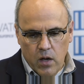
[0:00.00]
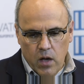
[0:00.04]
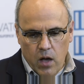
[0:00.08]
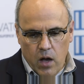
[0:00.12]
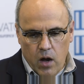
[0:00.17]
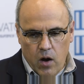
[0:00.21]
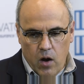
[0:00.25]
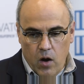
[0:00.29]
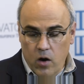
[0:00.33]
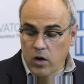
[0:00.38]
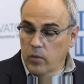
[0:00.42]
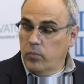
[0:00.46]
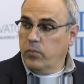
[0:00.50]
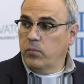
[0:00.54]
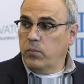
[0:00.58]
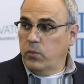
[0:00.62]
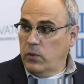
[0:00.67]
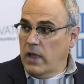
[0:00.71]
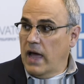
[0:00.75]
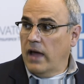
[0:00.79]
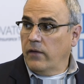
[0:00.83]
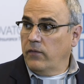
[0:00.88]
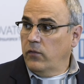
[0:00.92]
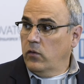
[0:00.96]
our
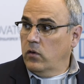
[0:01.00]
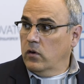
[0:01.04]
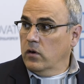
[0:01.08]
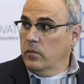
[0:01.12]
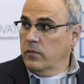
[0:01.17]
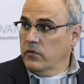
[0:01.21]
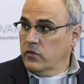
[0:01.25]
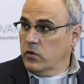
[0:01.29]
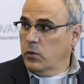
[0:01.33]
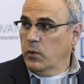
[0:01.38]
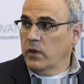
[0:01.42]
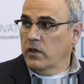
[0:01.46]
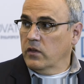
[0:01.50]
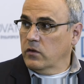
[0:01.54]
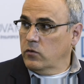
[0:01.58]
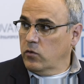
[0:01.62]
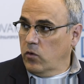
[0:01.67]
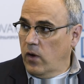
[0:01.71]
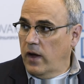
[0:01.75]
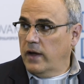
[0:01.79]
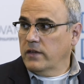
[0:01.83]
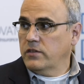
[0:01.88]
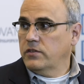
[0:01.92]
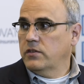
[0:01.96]
platform and so we can
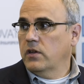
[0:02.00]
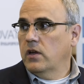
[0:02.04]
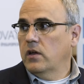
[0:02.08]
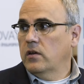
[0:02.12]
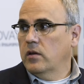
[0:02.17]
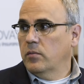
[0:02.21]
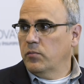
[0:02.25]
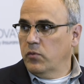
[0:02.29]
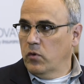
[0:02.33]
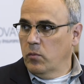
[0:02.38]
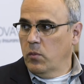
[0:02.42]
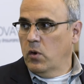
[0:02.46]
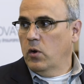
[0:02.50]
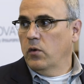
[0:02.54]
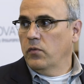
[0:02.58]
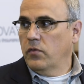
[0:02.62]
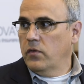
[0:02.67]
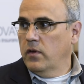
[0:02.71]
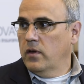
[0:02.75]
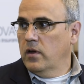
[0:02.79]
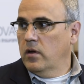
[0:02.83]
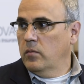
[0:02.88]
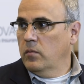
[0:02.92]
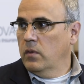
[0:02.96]
cross-sell and promote
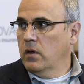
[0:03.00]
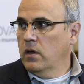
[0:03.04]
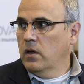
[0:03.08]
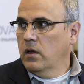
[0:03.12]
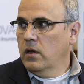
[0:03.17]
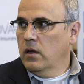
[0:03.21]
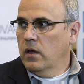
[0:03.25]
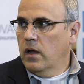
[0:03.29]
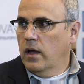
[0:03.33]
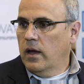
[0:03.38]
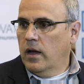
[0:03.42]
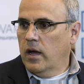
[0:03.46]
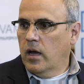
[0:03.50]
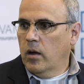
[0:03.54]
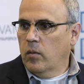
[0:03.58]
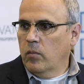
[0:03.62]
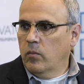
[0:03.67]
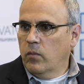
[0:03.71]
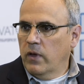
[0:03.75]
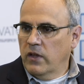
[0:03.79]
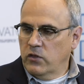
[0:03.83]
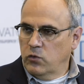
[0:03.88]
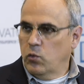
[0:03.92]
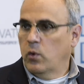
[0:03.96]
them
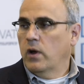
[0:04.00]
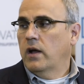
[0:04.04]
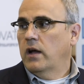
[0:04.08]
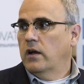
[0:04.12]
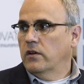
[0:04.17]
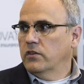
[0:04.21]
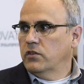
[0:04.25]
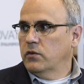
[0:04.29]
as well.